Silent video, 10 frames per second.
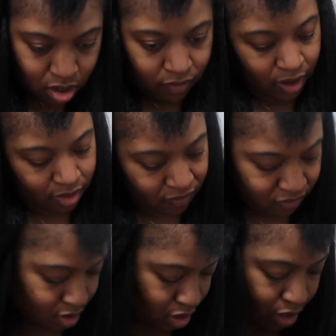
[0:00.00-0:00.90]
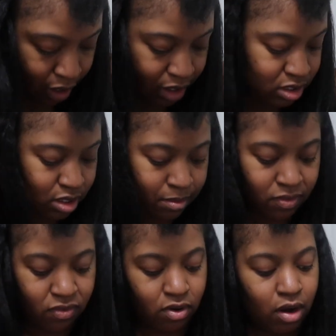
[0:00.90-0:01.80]
if I have to fill in, like I said
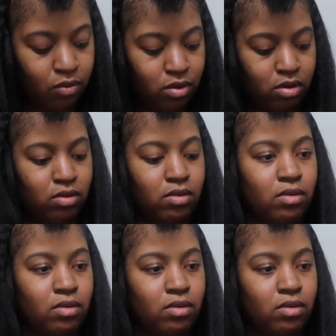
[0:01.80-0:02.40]
before, I will.